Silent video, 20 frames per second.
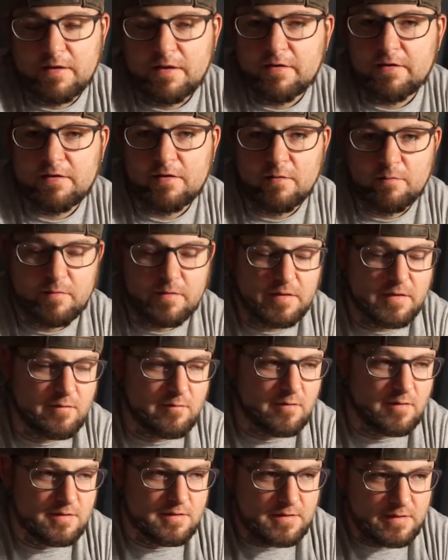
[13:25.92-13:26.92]
they're the company that
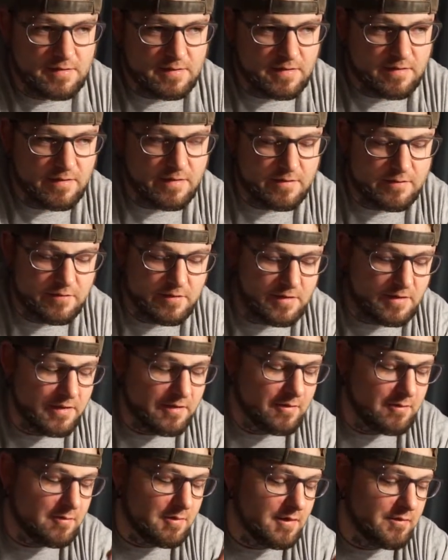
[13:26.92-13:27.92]
runs like the electric
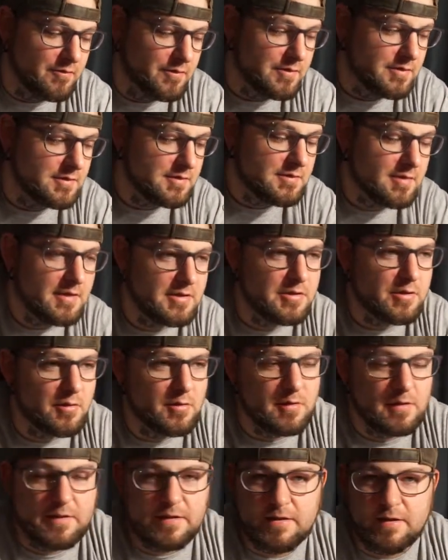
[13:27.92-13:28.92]
here or whatever. So I
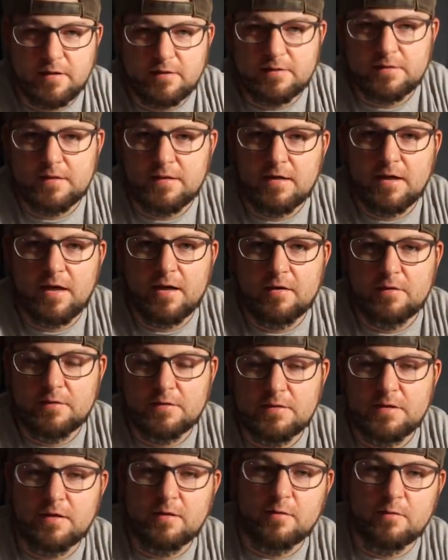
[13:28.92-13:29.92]
jokingly yelled to the guy
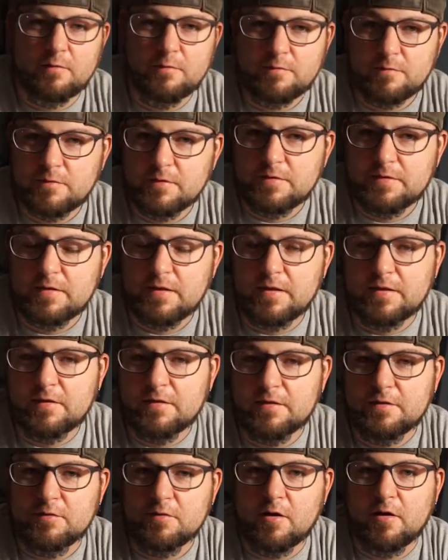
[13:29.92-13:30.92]
who's there just sitting in
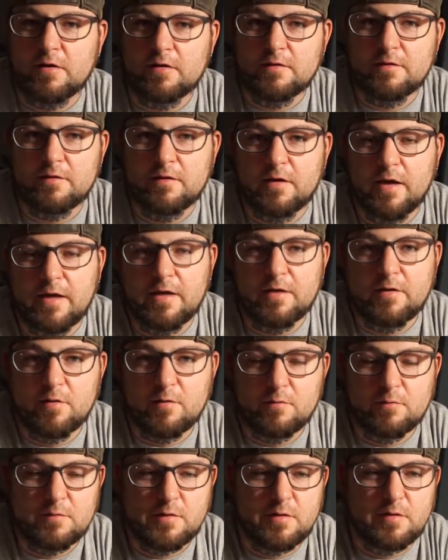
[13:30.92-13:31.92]
the truck, hey,
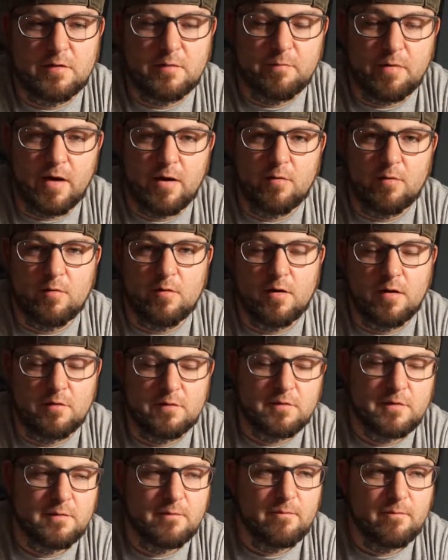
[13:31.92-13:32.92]
don't turn the power off.
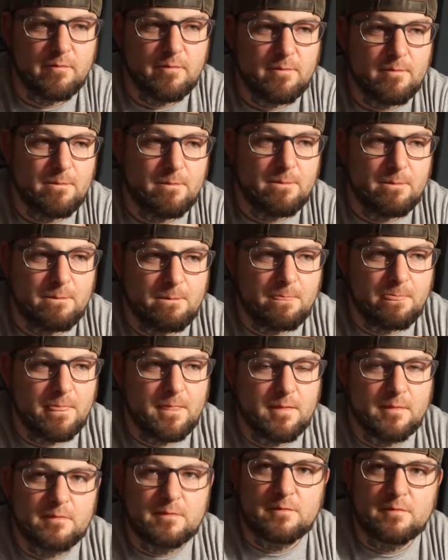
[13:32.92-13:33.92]
I, no, you said, I better
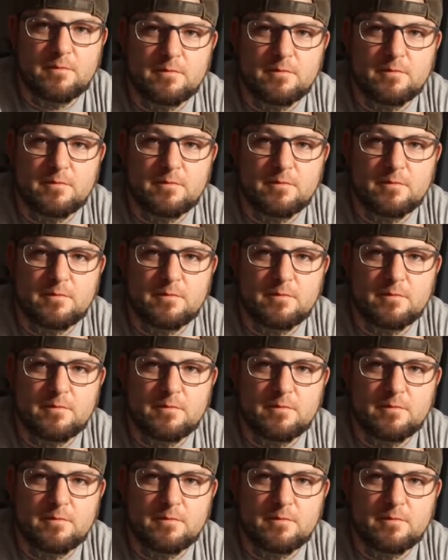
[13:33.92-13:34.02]
not lose